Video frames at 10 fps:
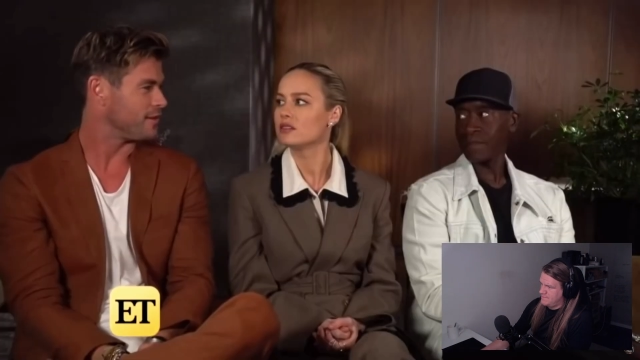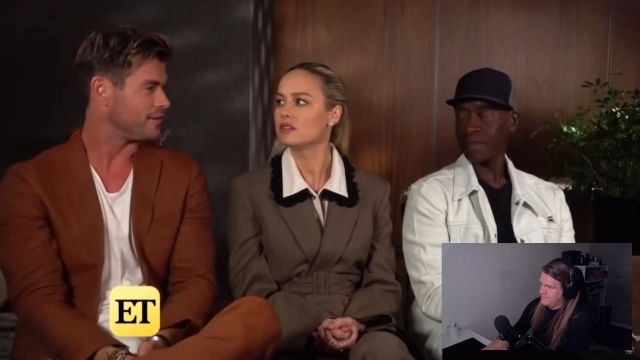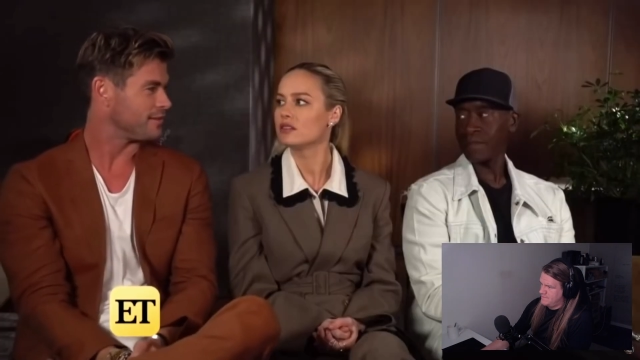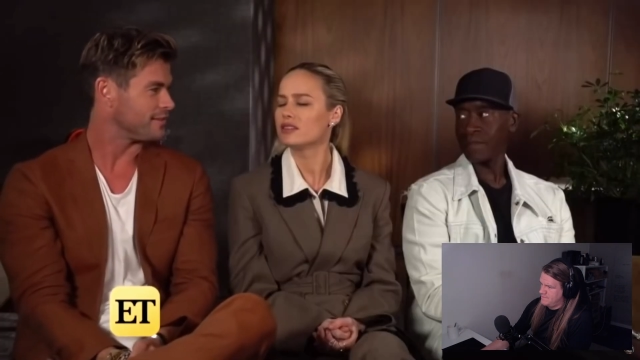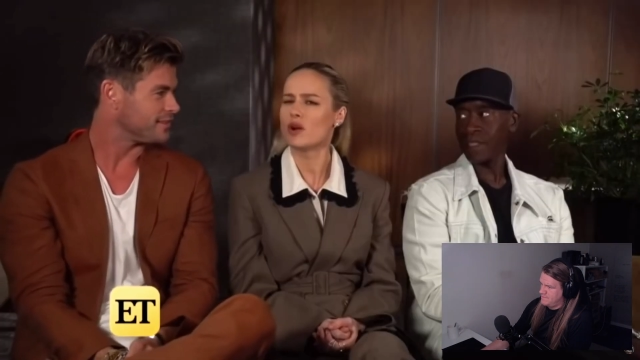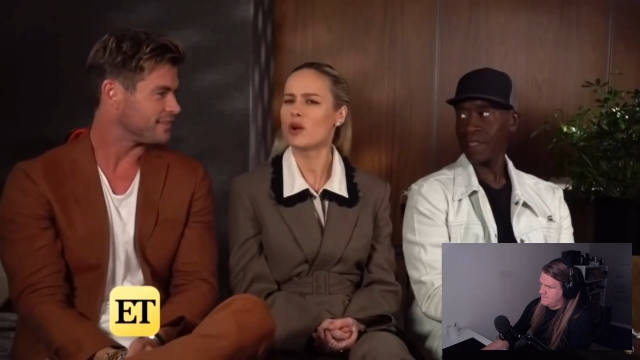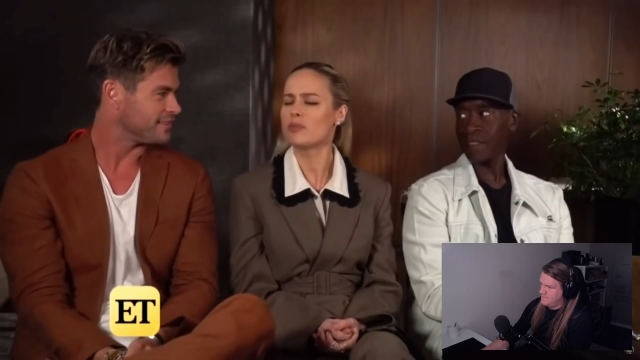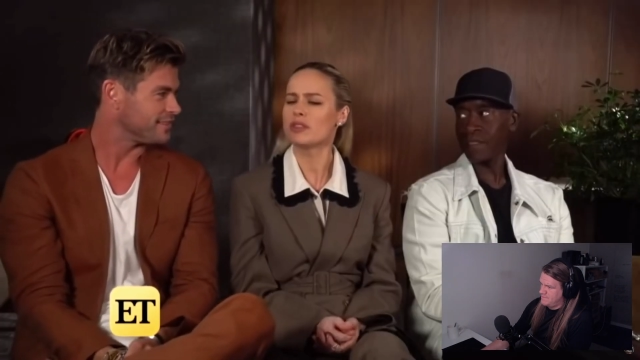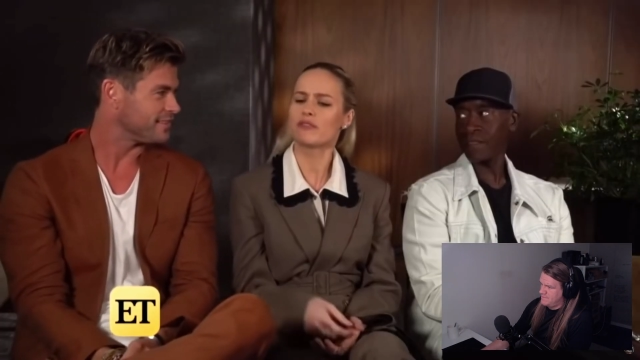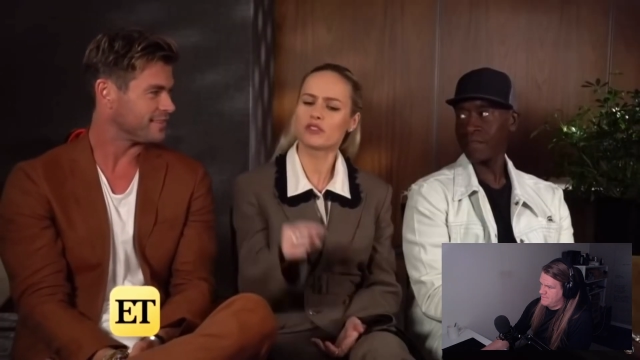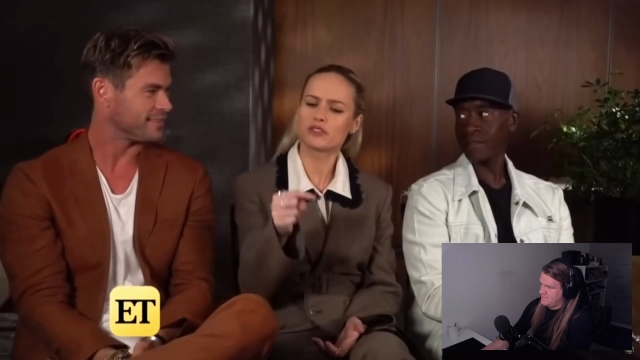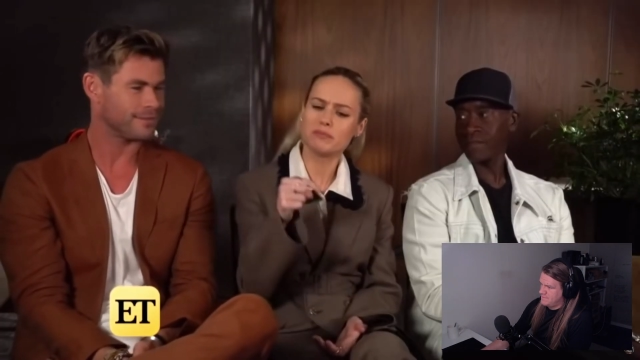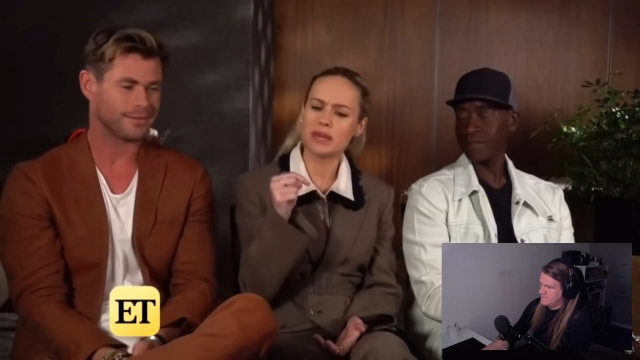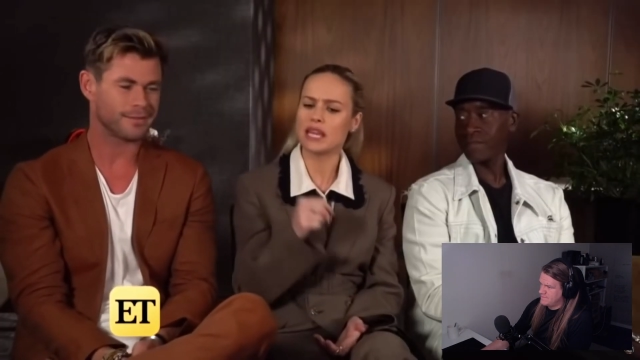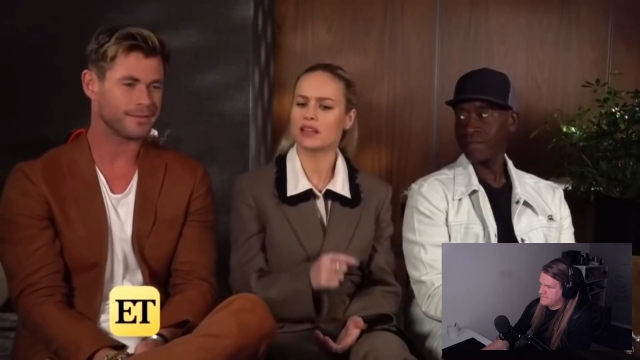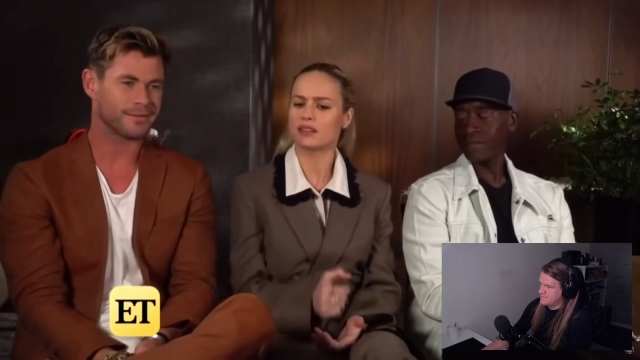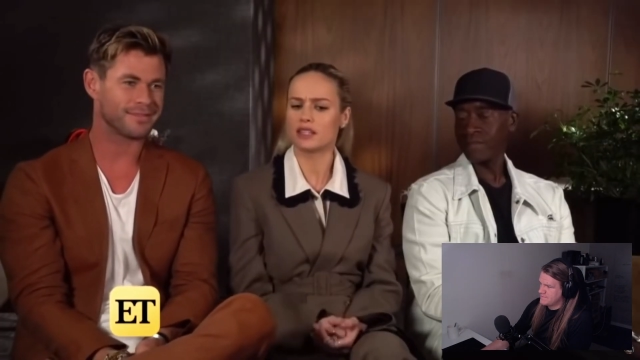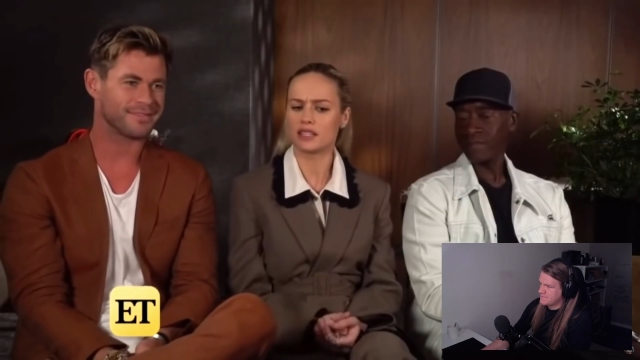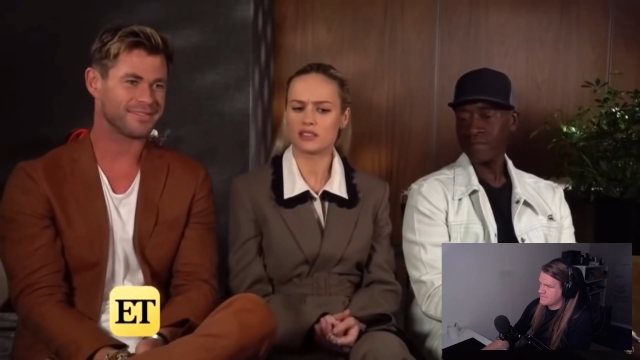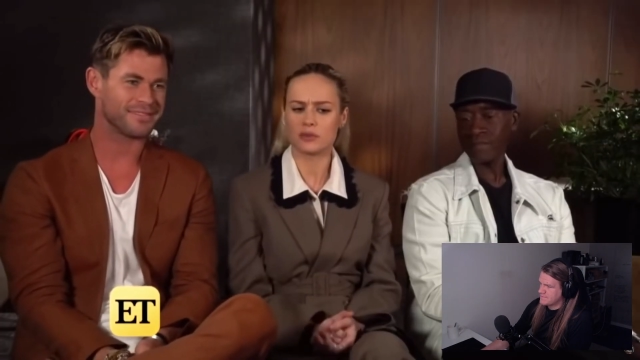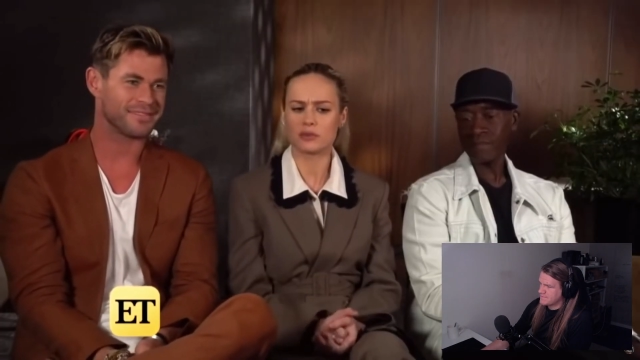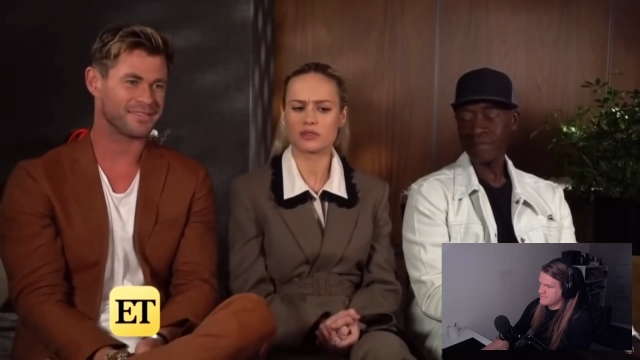Speaker 1: here? No, it would be the first me, not the next Tom